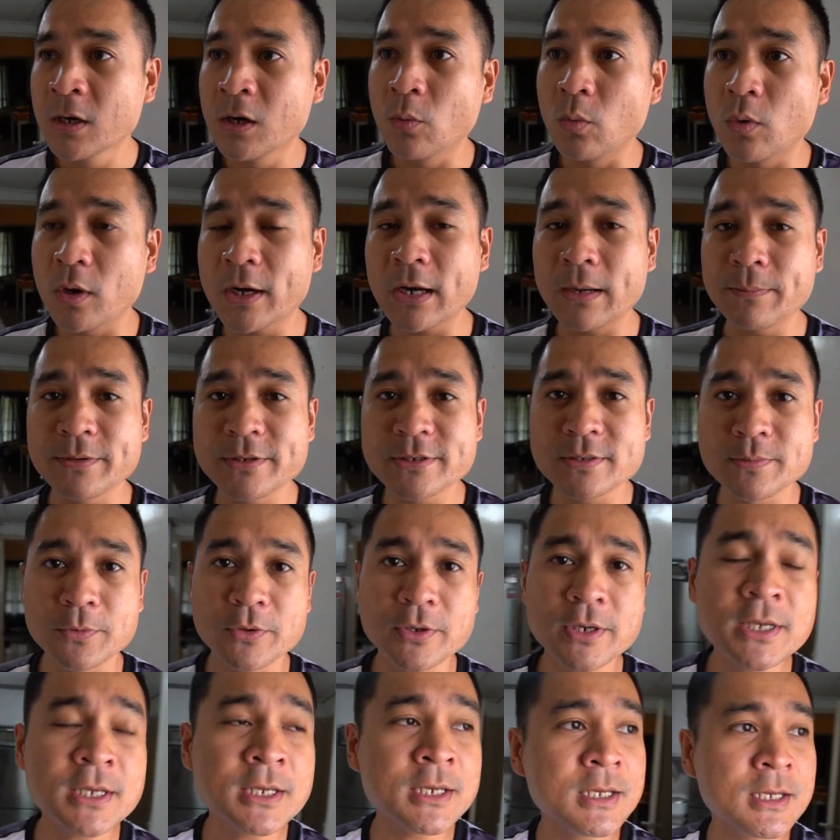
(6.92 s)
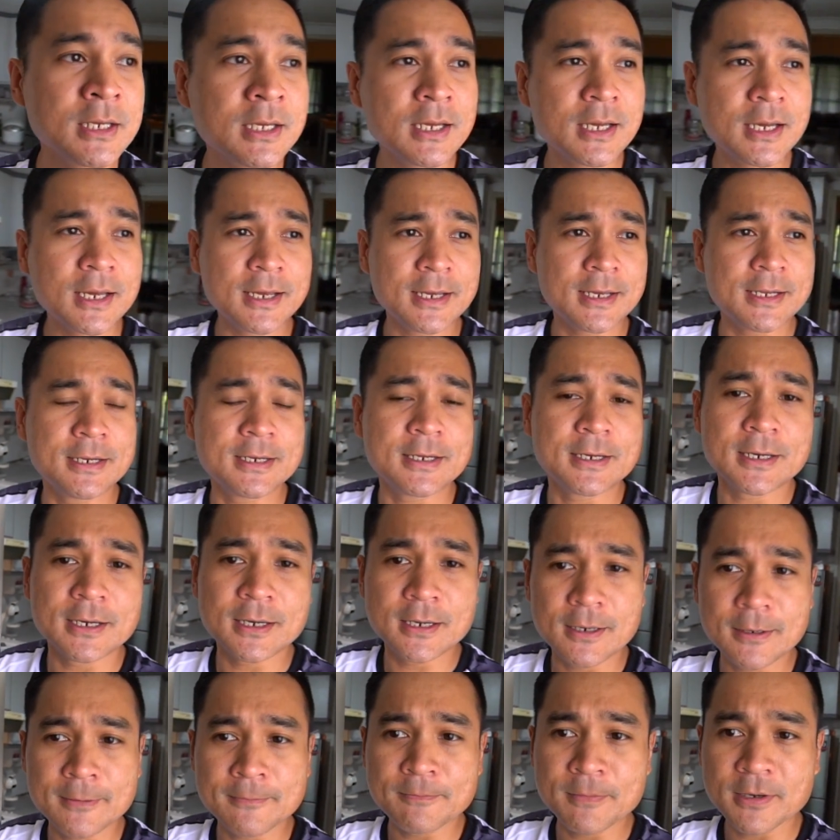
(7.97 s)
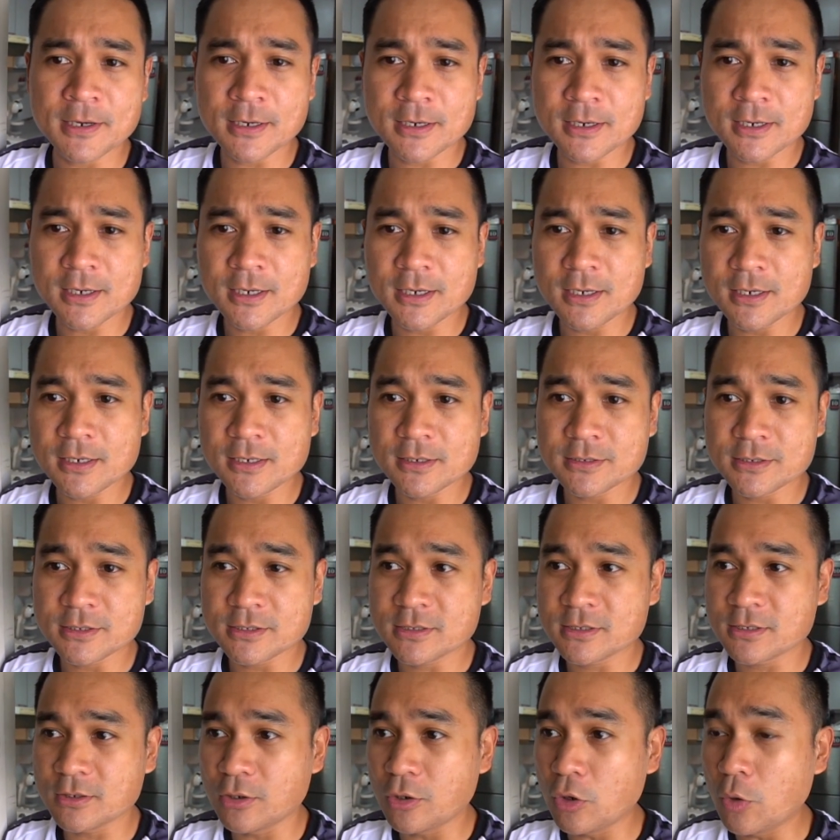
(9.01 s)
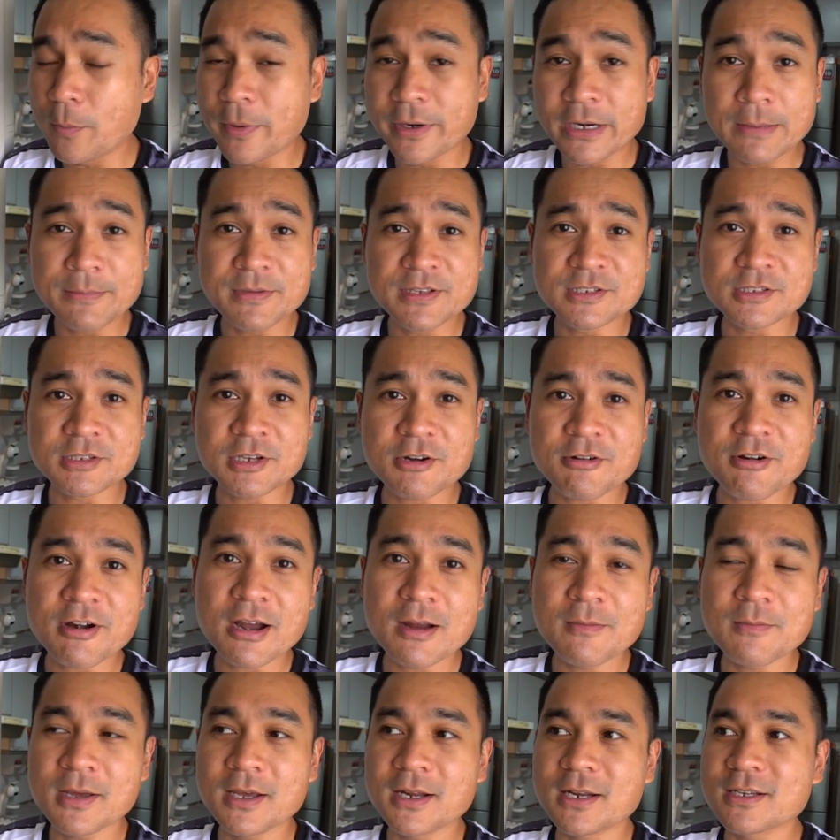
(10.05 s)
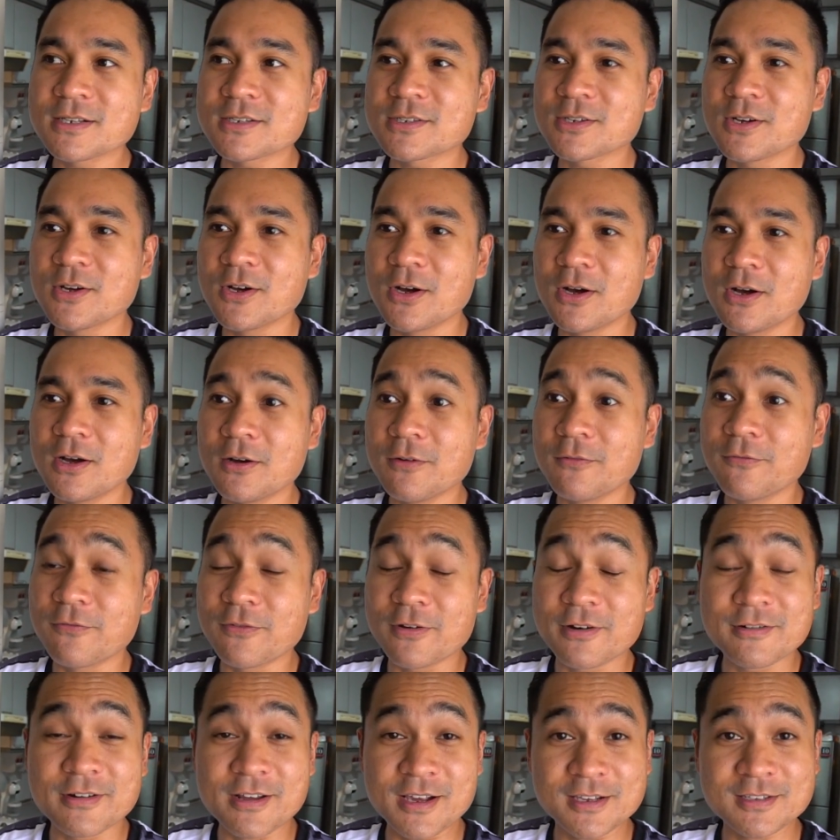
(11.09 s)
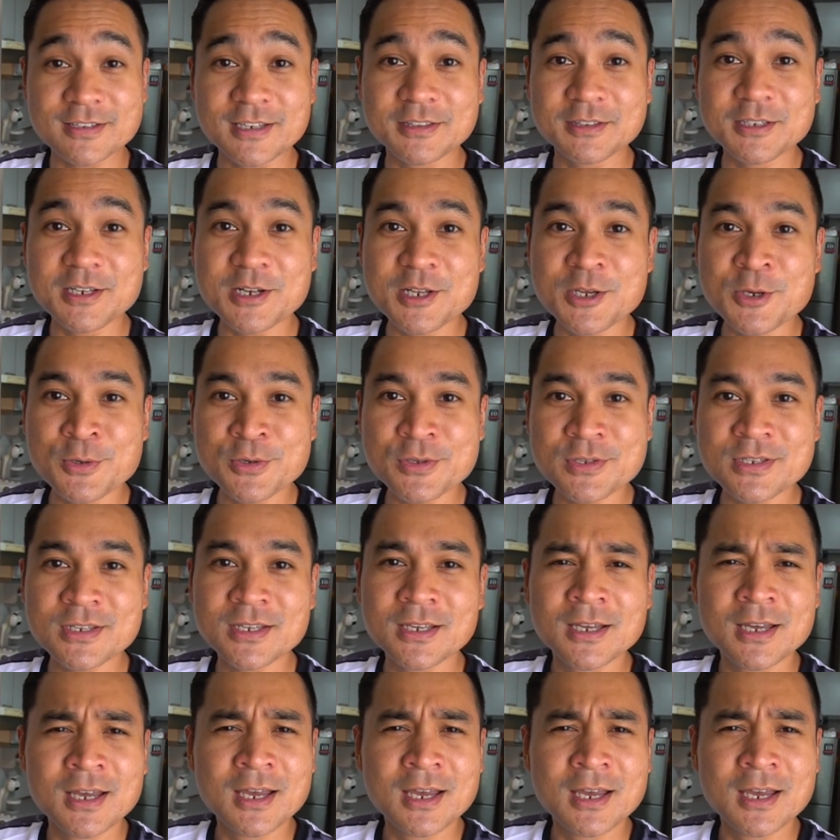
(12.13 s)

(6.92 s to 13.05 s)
Woke up this morning and I just opened up Instagram and I saw a very exciting news.